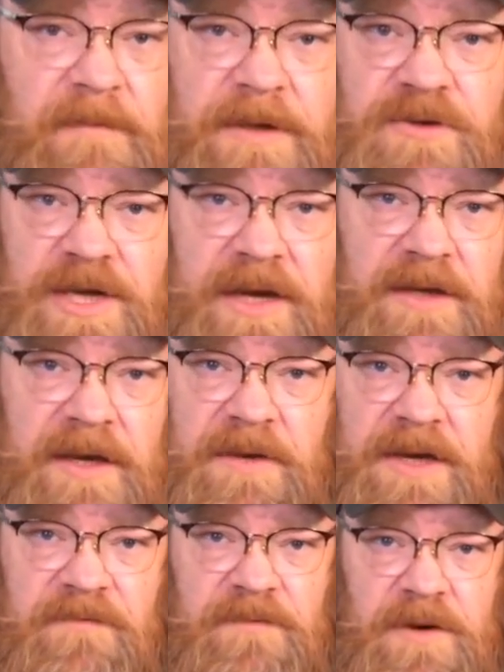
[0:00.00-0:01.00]
Second Amendment, shall
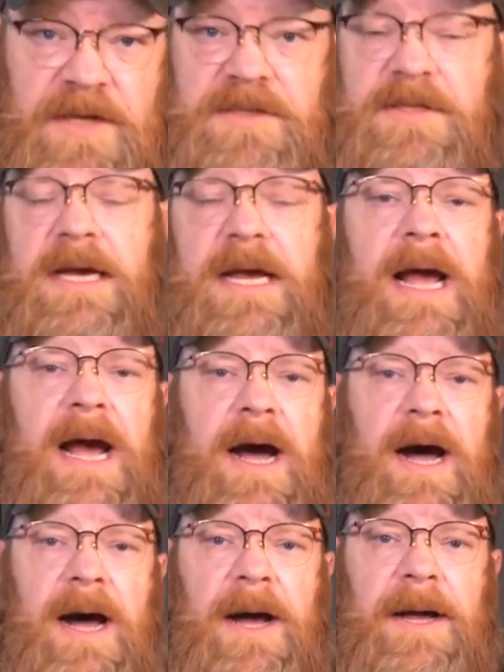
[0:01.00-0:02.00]
not be infringed.
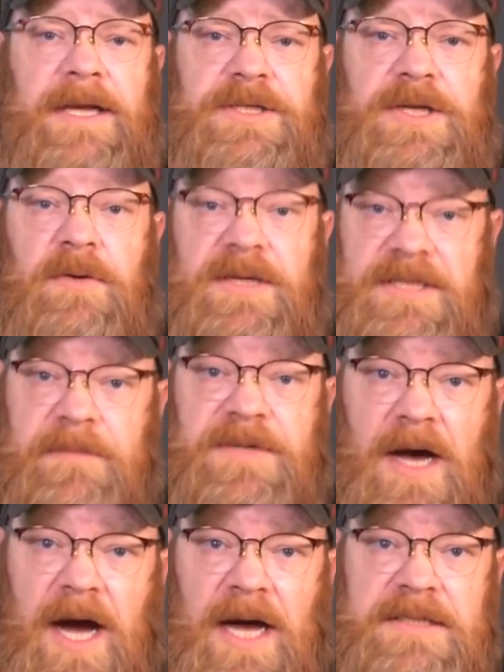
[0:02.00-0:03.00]
Uh, and so it's
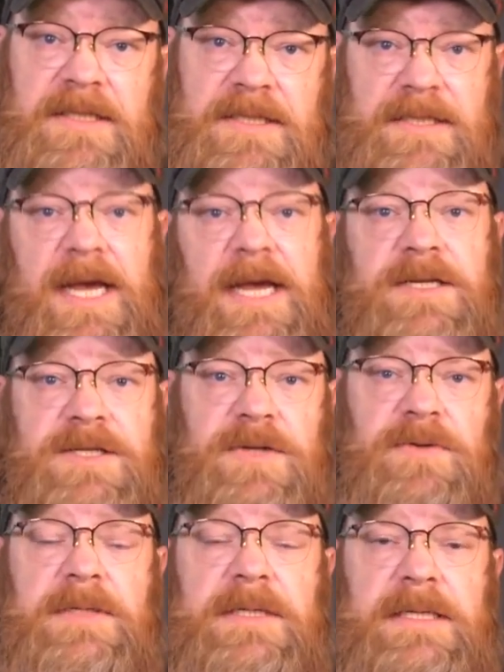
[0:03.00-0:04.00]
up to us, the states,
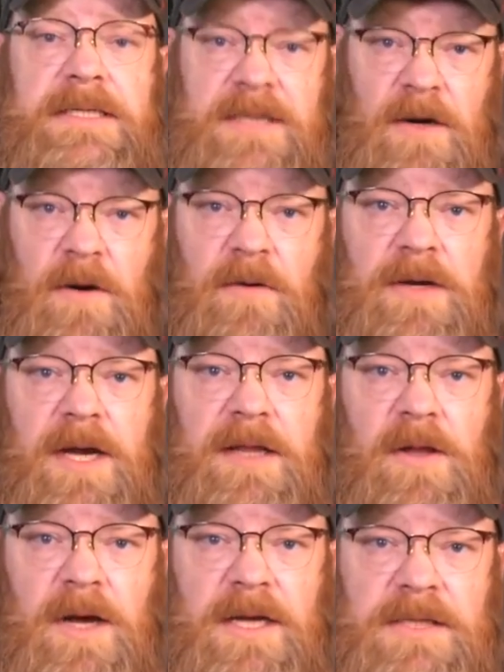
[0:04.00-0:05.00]
to set our own
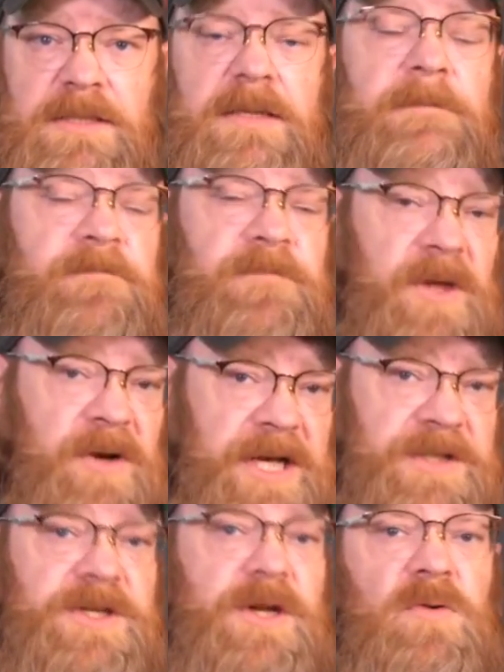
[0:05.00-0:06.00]
gun laws. There
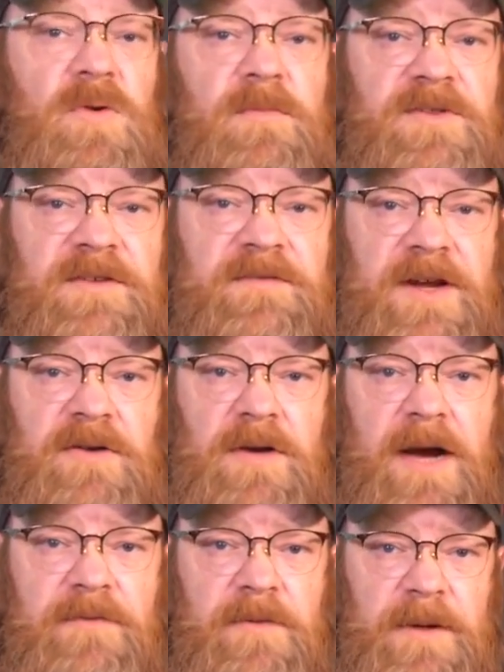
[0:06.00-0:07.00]
is no room for the
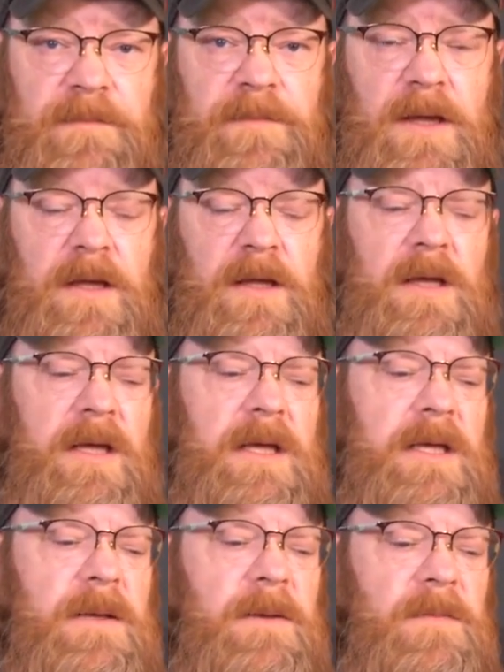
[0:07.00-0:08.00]
federal government.
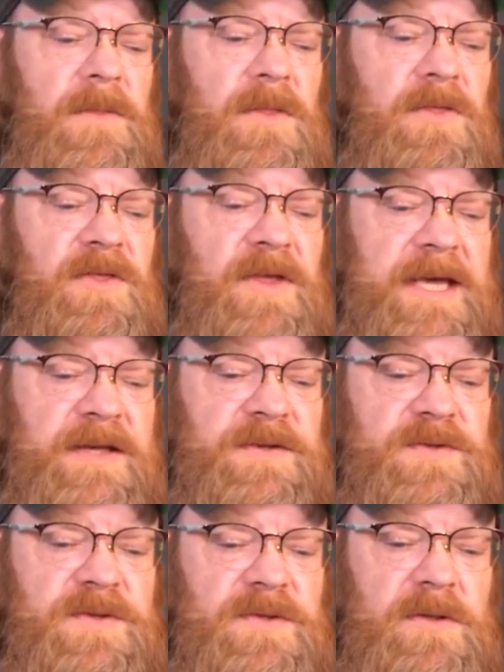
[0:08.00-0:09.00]

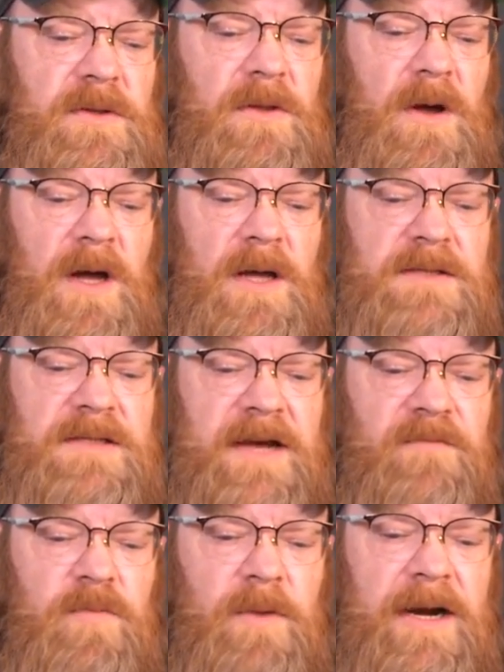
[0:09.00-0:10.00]
These laws
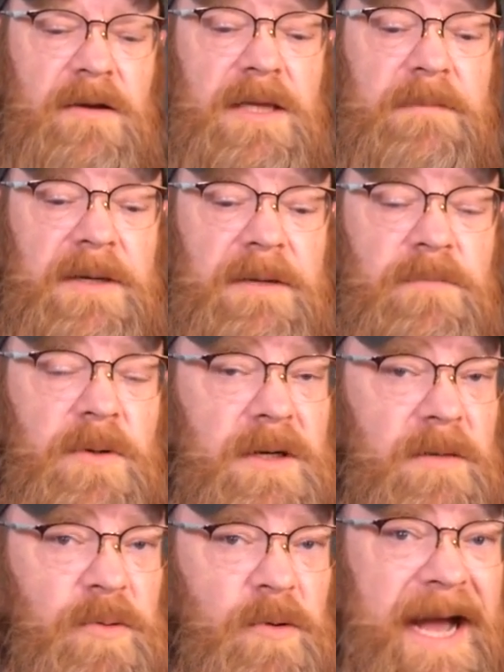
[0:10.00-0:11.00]
have rarely been
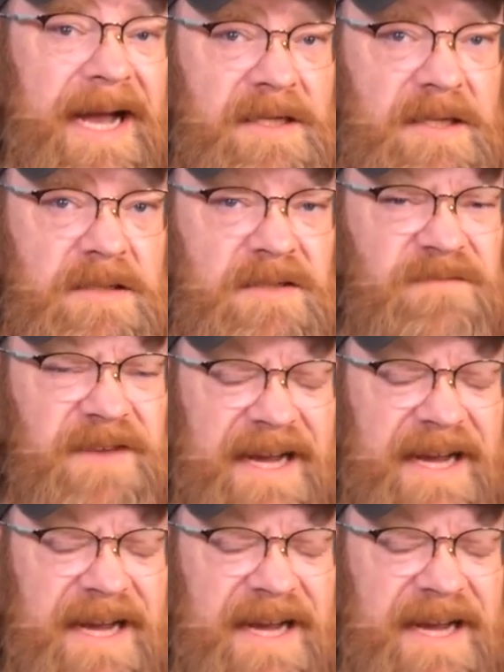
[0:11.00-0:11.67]
put into practice.